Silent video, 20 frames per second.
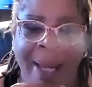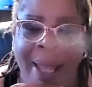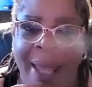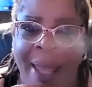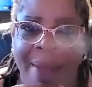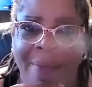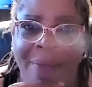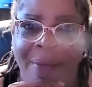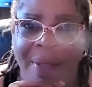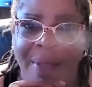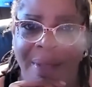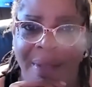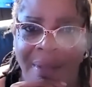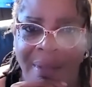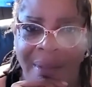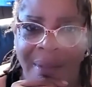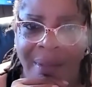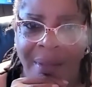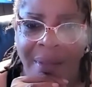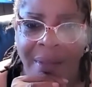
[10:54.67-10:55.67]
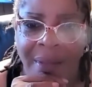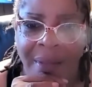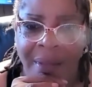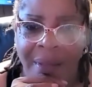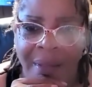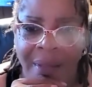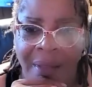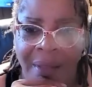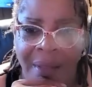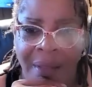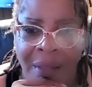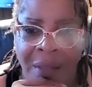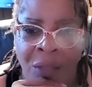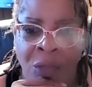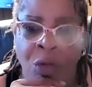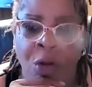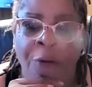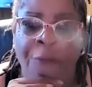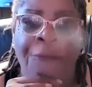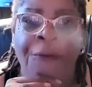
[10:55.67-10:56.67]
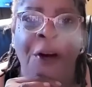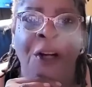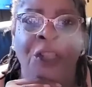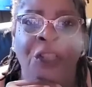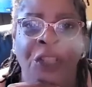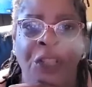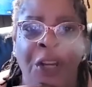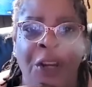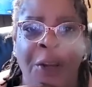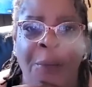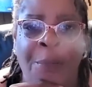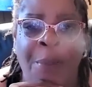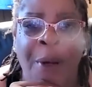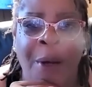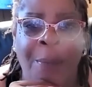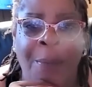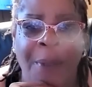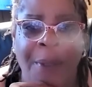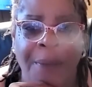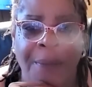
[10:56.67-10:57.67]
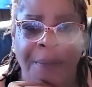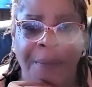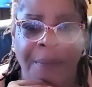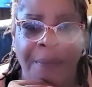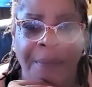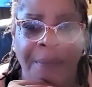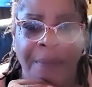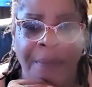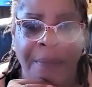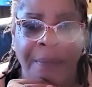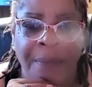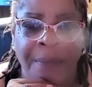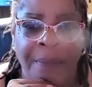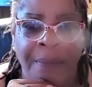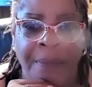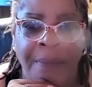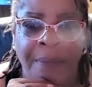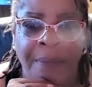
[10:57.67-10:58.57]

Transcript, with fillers: You can't have it. You're a functionary puppet.